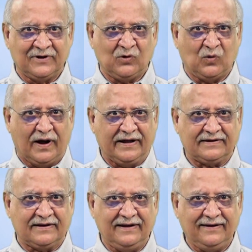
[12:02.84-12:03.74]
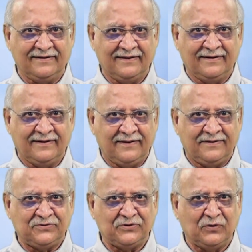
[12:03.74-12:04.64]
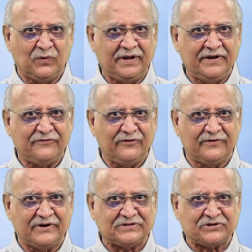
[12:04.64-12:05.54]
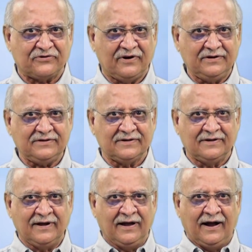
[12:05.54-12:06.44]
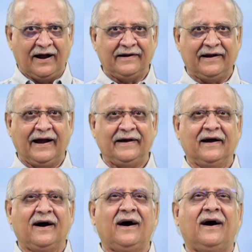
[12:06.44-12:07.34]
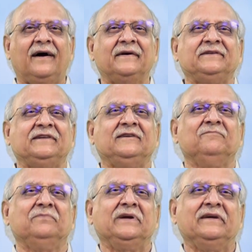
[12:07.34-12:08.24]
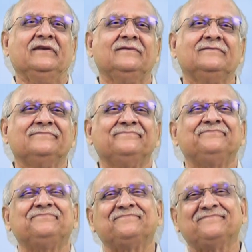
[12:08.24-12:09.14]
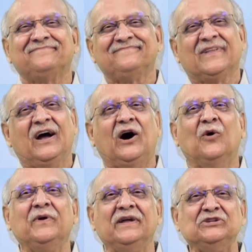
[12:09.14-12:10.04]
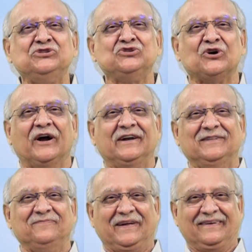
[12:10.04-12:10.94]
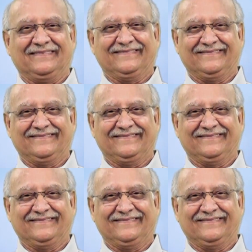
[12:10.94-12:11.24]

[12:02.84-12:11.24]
quietly, to a wonderful restaurant and had a hearty meal. How he enjoyed the meal.